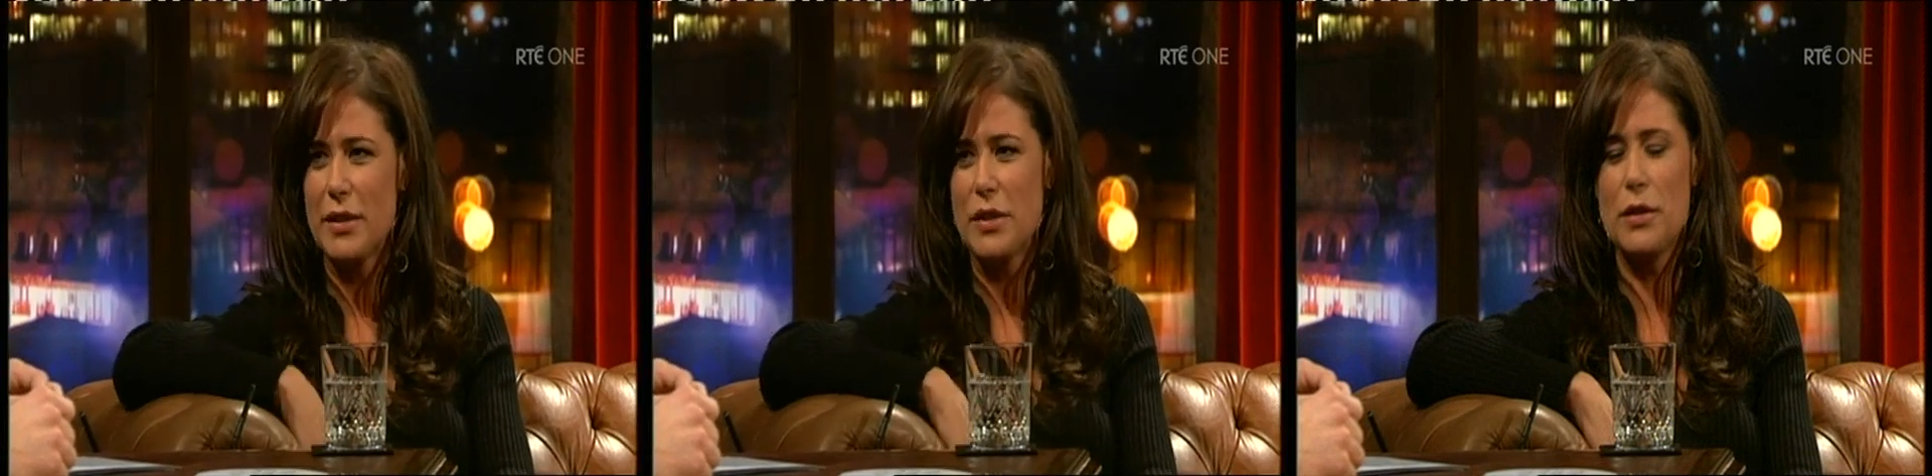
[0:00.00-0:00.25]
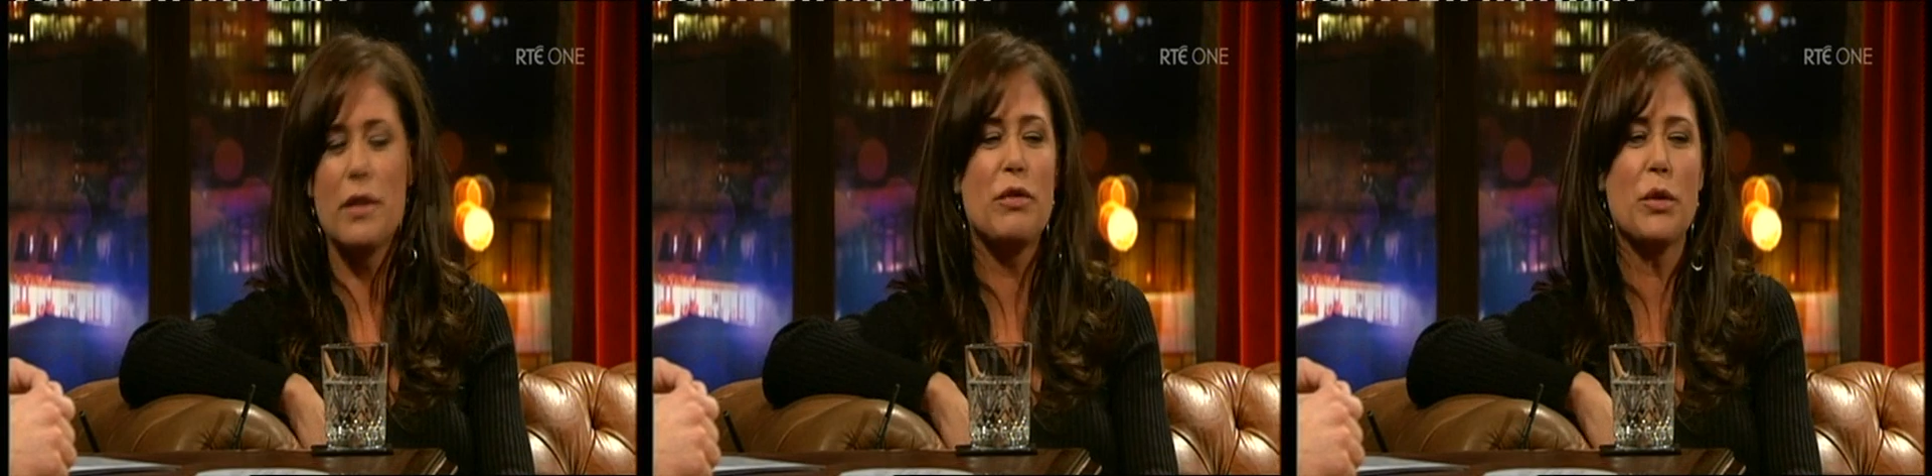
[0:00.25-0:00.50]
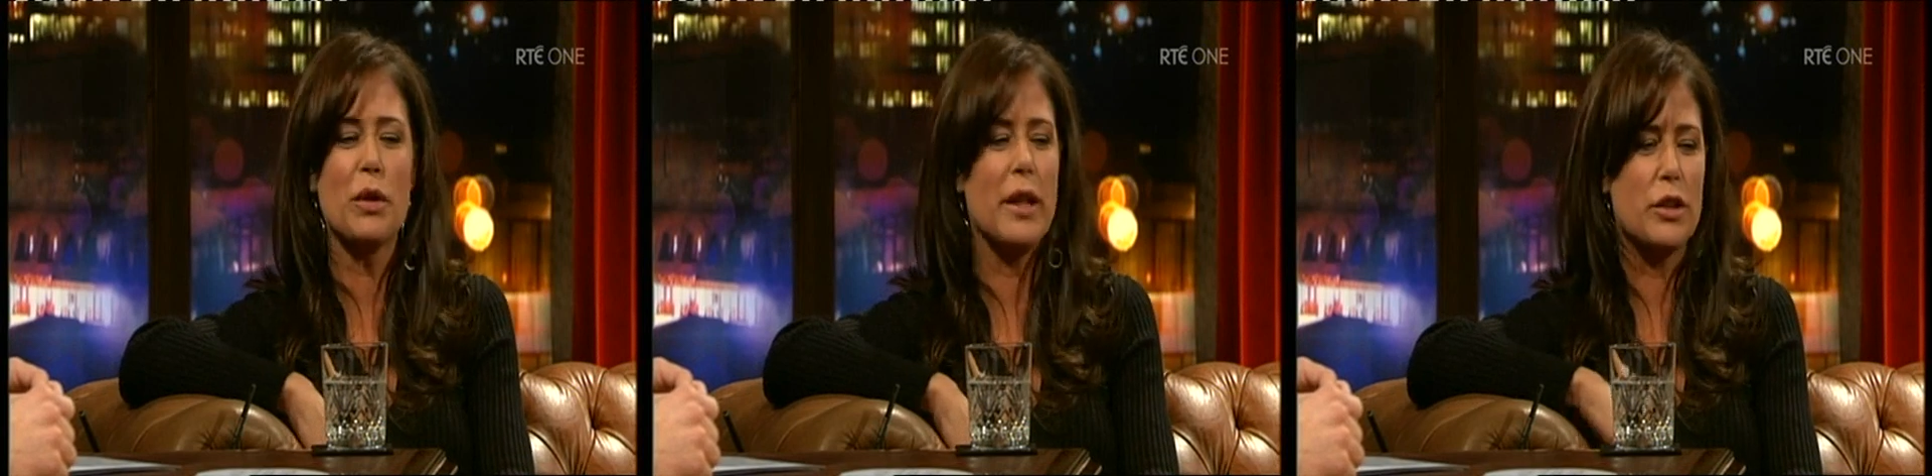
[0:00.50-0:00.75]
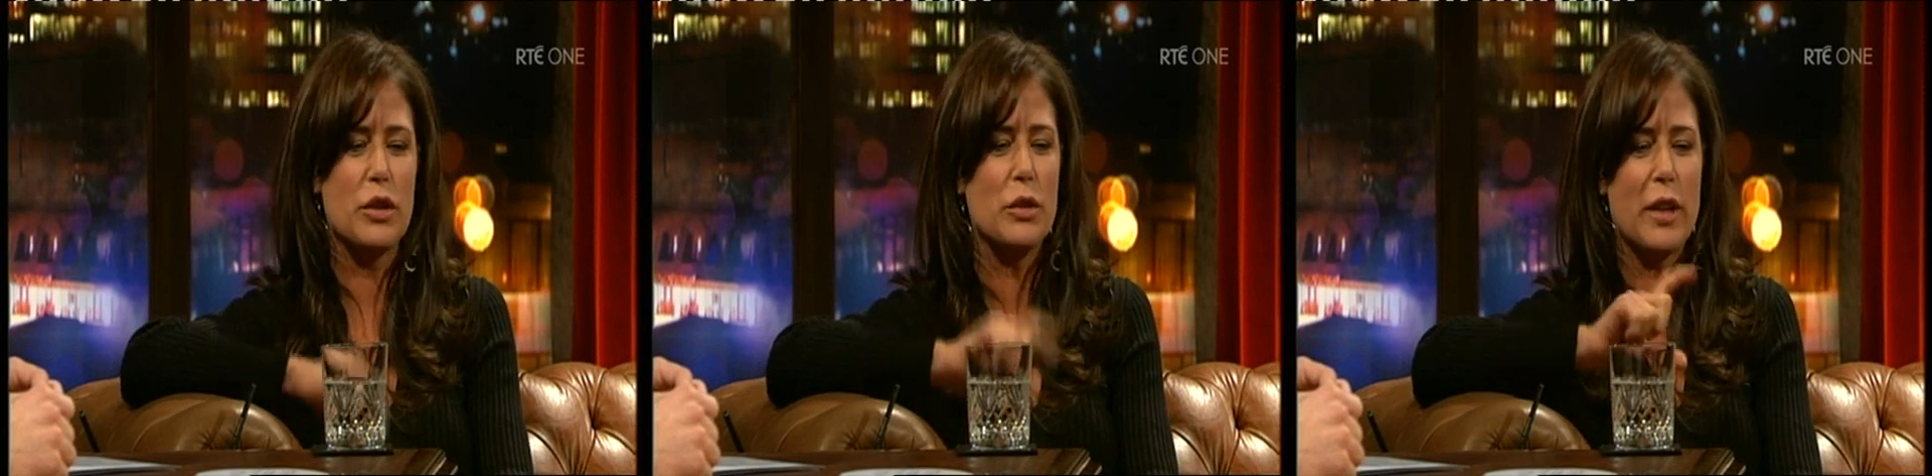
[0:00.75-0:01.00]
So if you were
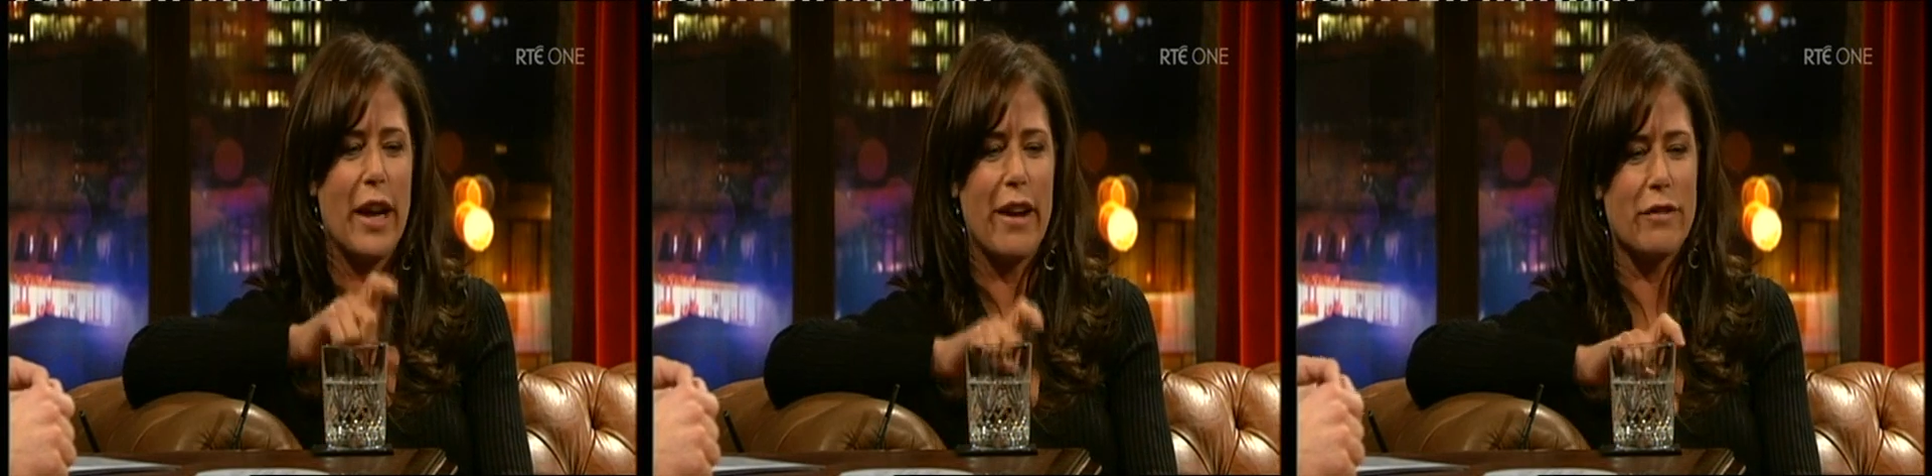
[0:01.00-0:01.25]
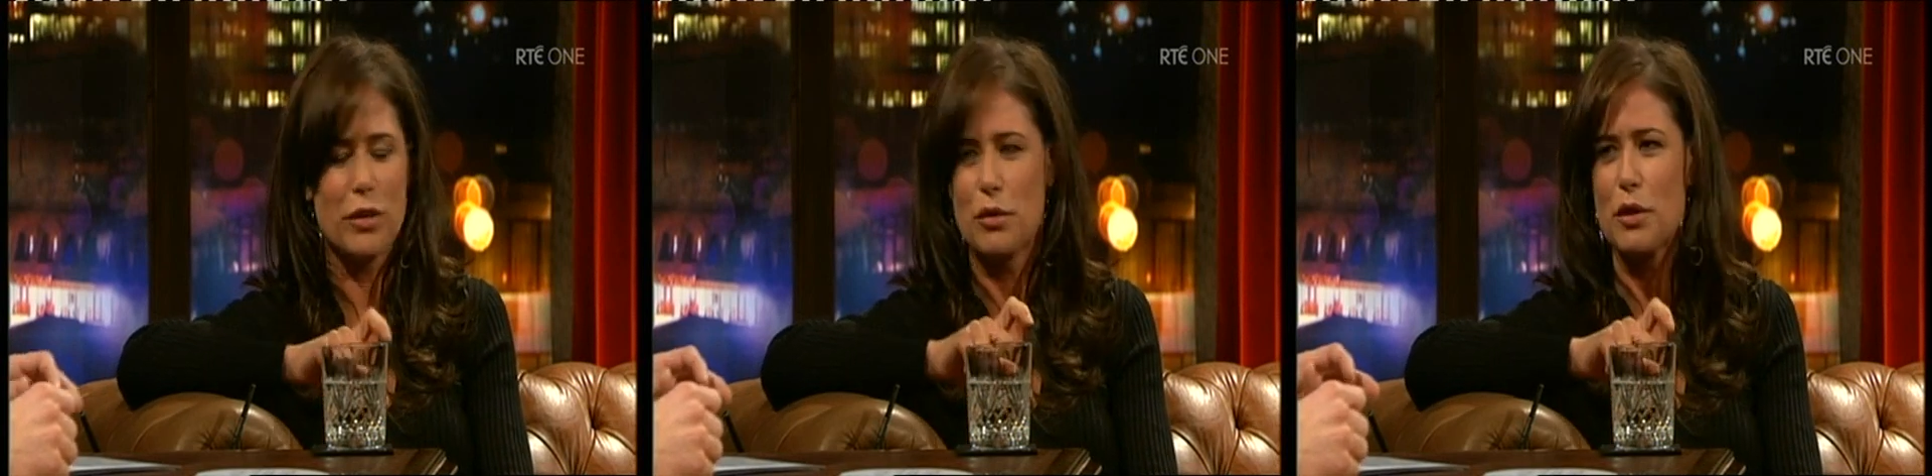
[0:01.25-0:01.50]
like two and a half or